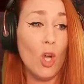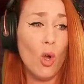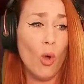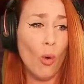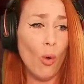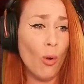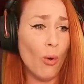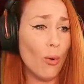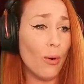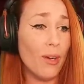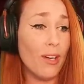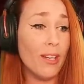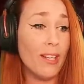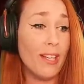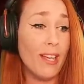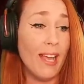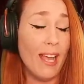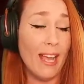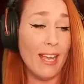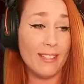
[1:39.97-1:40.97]
Or,
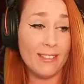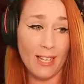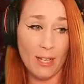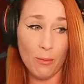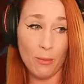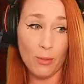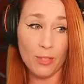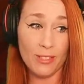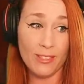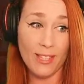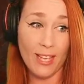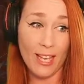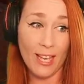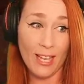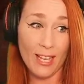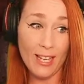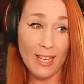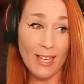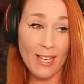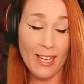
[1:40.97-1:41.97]
as I would say,
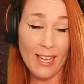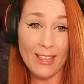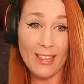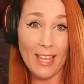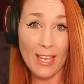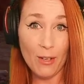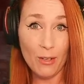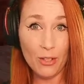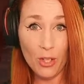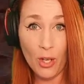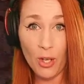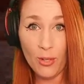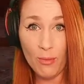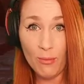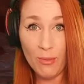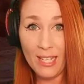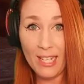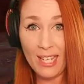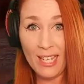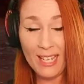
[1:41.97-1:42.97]
they are not
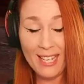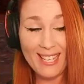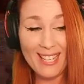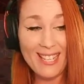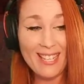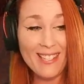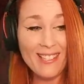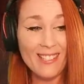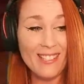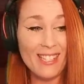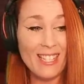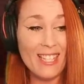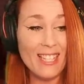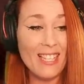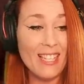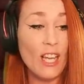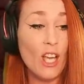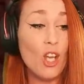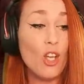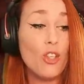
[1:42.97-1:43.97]
really
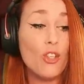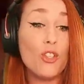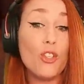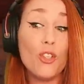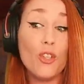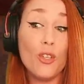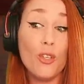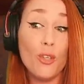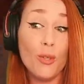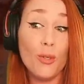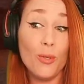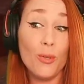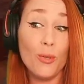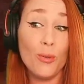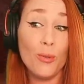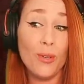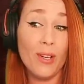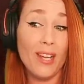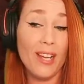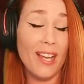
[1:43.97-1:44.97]
easy
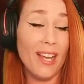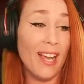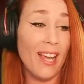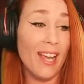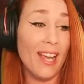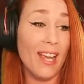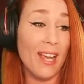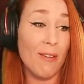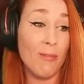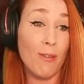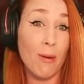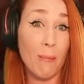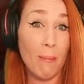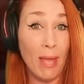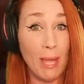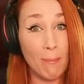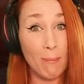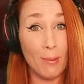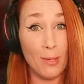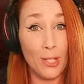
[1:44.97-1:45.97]
to
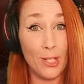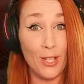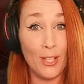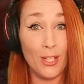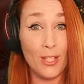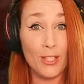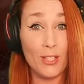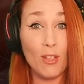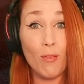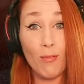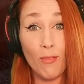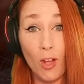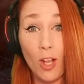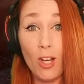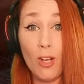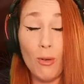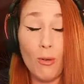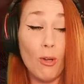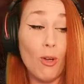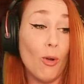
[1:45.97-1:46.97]
remember to
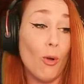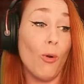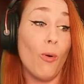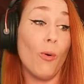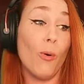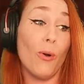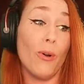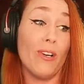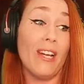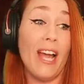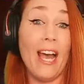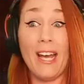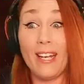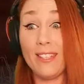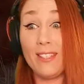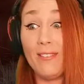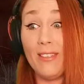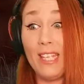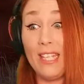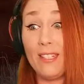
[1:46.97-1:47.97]
follow or
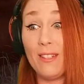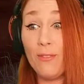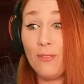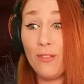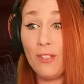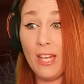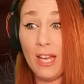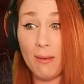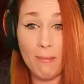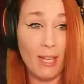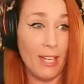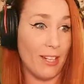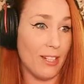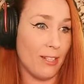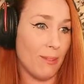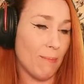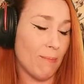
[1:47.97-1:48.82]
activate, for that matter.